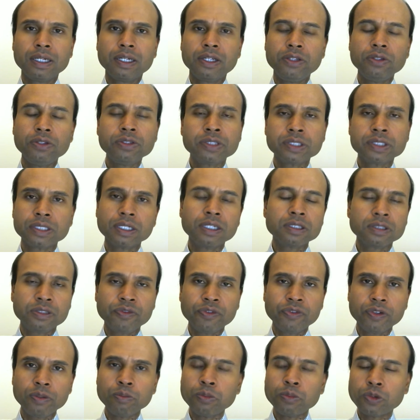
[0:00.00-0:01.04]
uh, you'll start
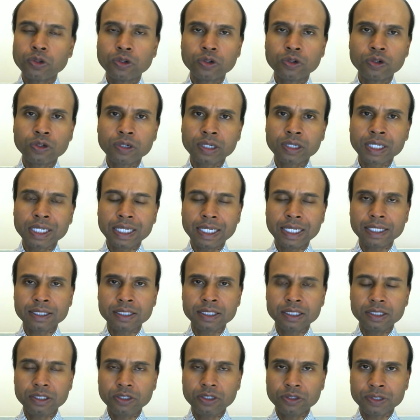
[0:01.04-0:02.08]
to feel more
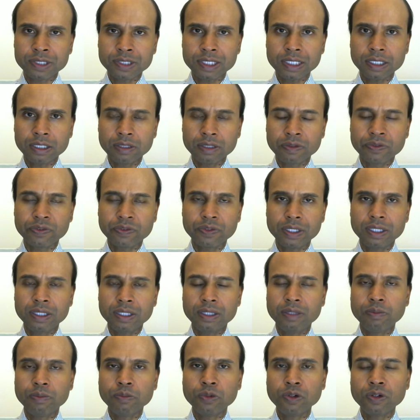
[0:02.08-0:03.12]
connected yourself.
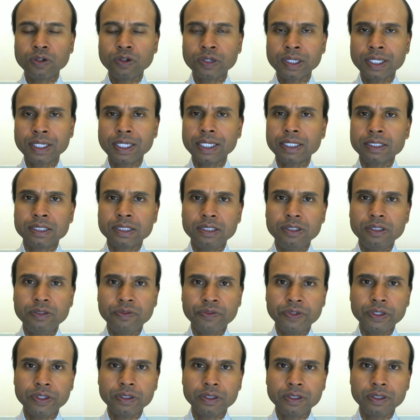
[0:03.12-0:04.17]
And the more connected you
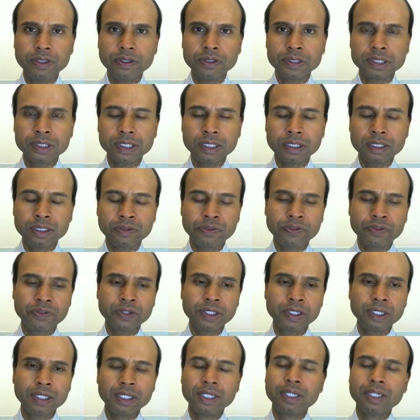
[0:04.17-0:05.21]
feel yourself,